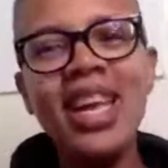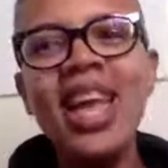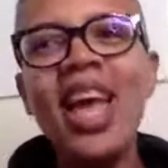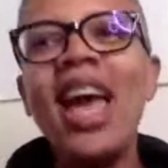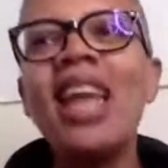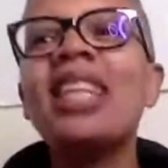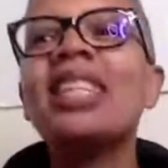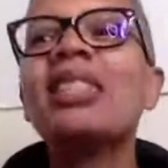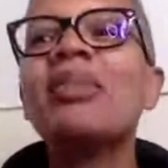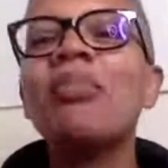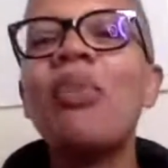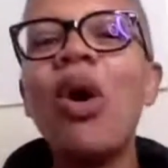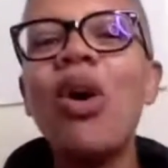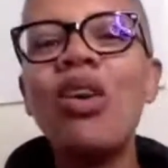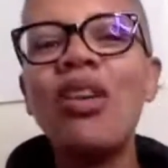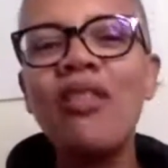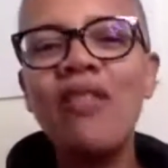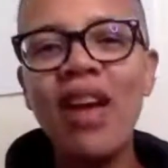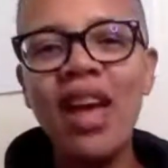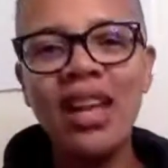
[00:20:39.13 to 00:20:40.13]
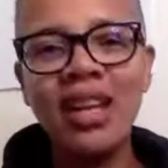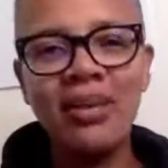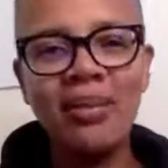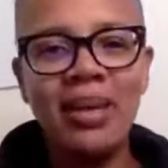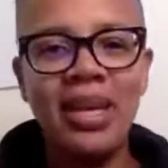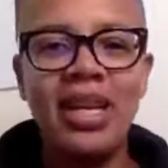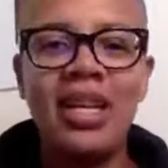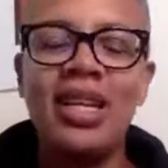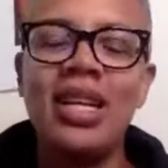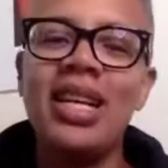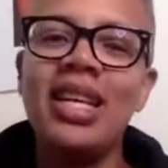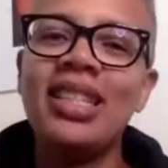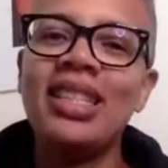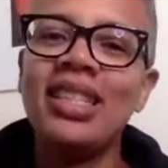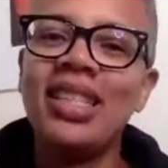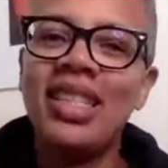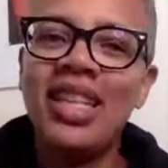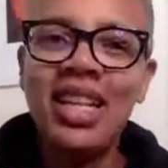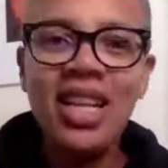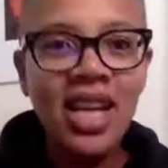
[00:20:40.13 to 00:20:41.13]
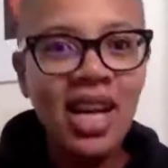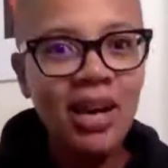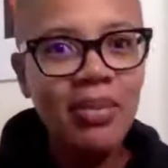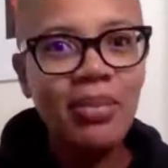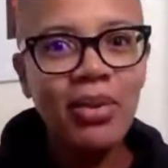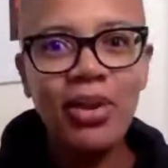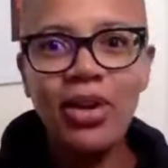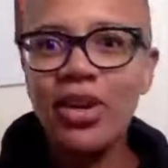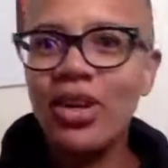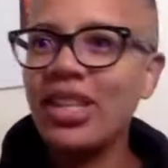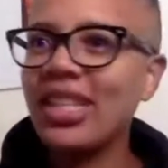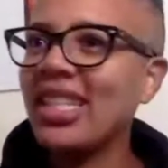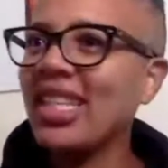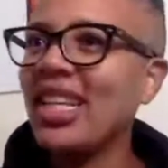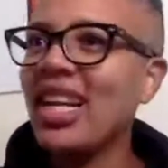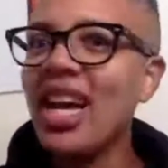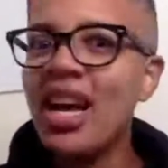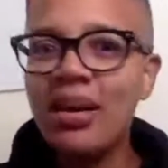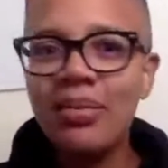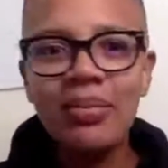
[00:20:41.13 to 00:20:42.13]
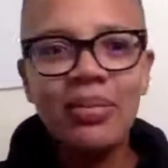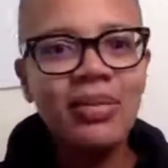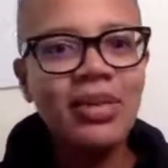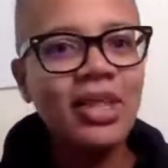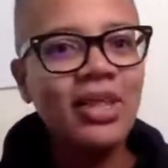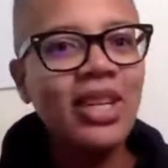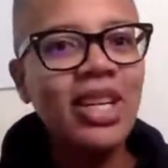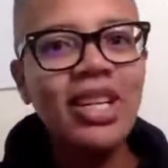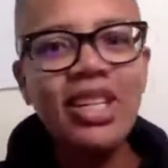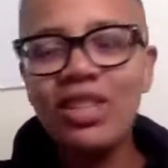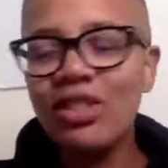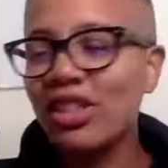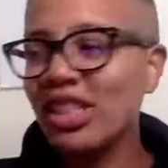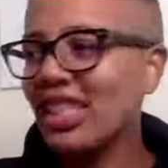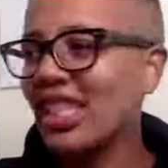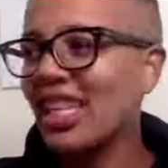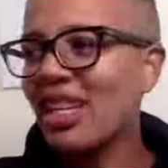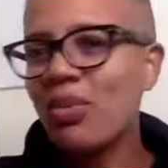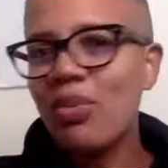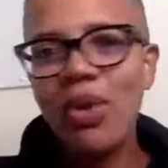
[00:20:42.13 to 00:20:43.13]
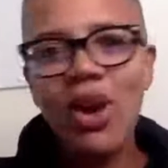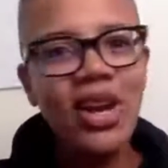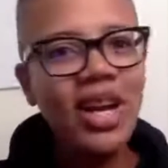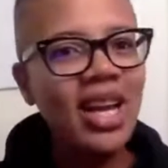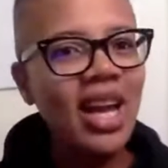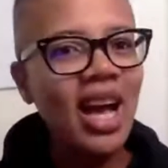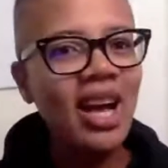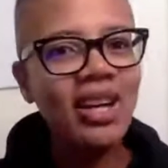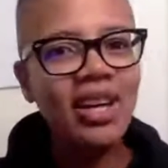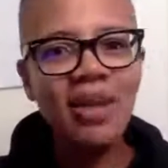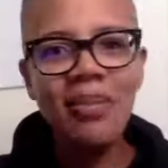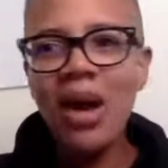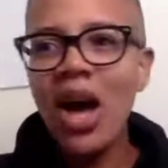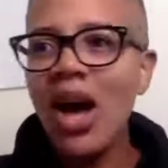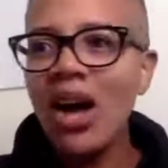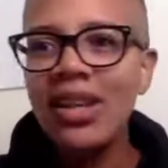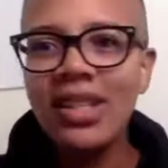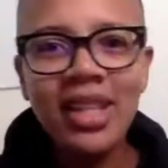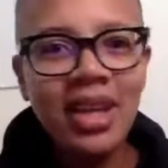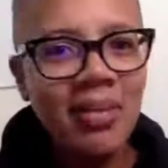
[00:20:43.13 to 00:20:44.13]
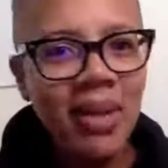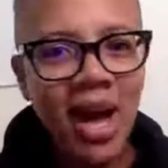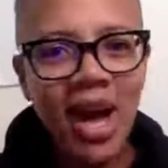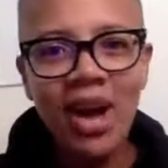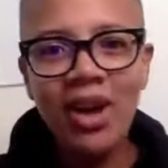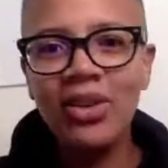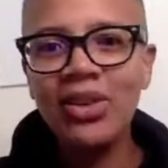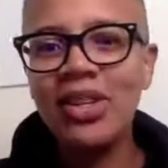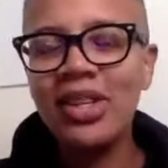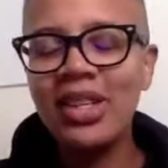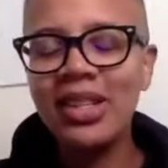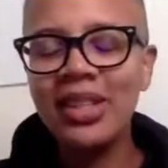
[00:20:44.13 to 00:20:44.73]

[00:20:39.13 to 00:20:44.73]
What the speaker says: And it's motivating me to get up, girl, get up. You see them working out? Come on.